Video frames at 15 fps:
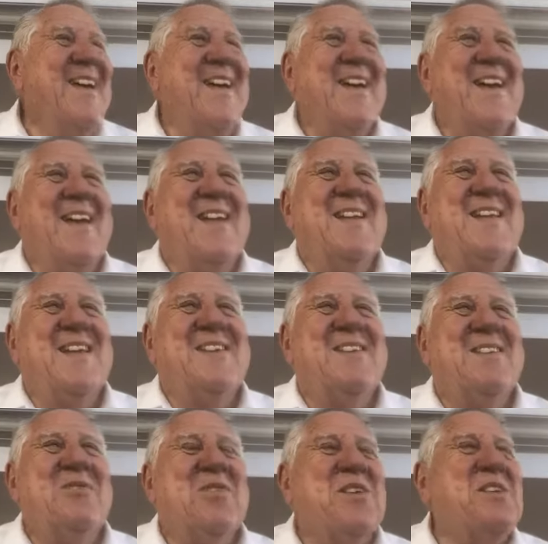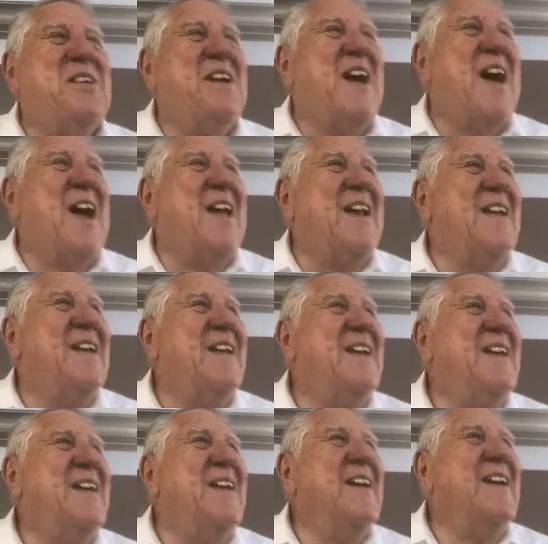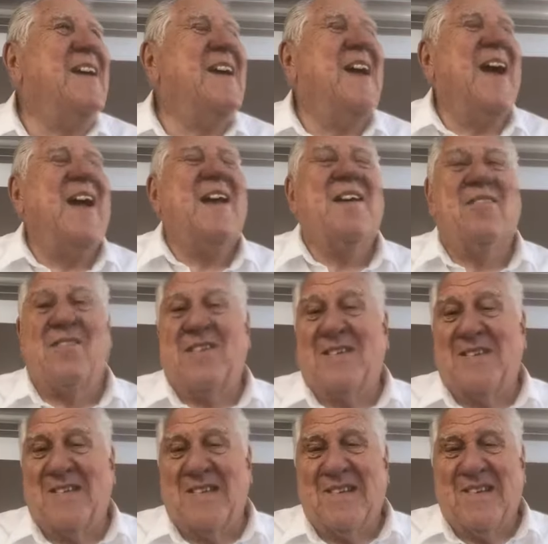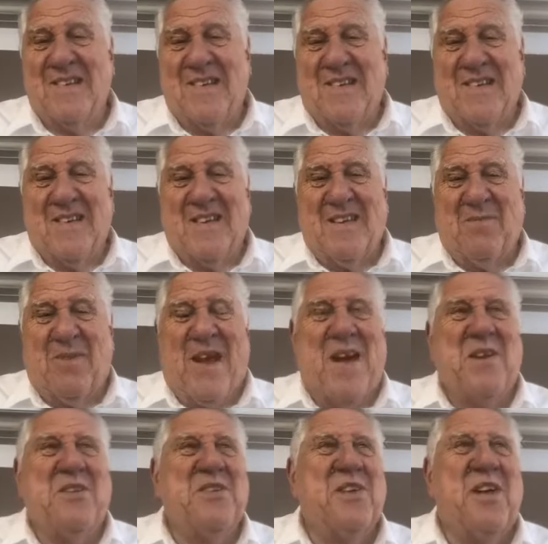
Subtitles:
Let's see what you got. I don't have